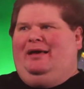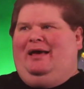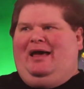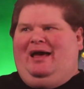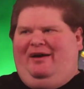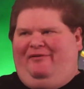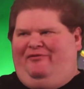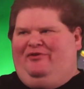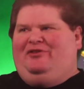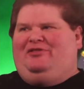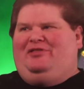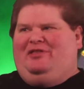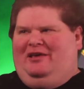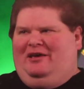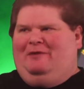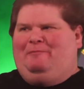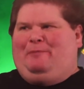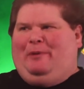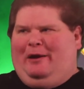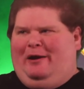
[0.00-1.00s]

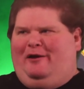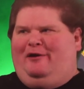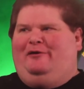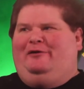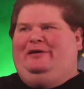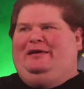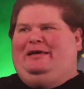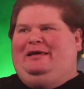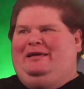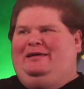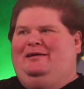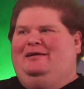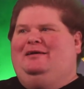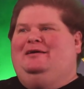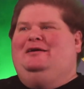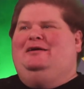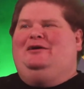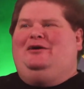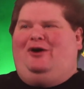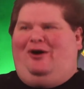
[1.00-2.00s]
Everything apparently
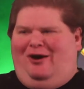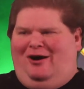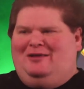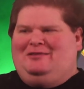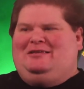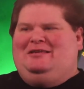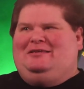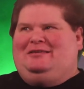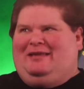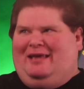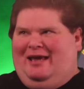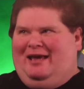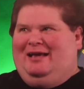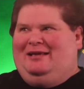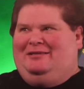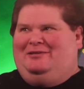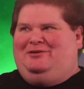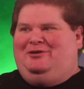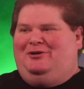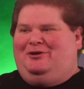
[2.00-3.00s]
causes
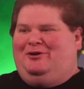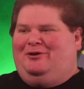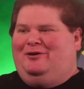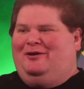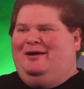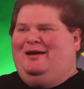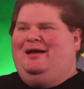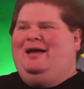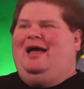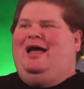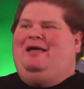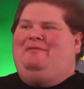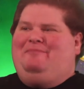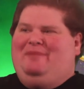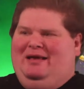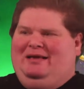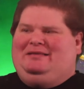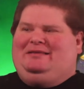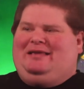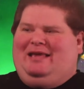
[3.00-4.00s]
cancer and
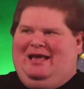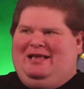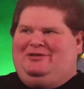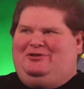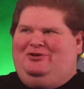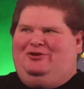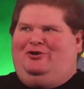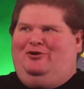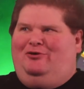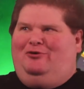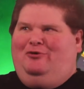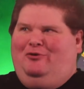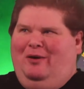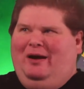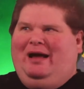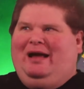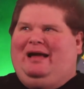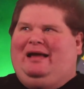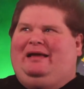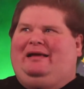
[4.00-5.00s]
makes cancer go
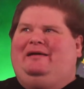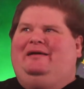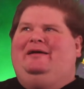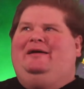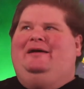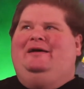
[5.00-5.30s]
away.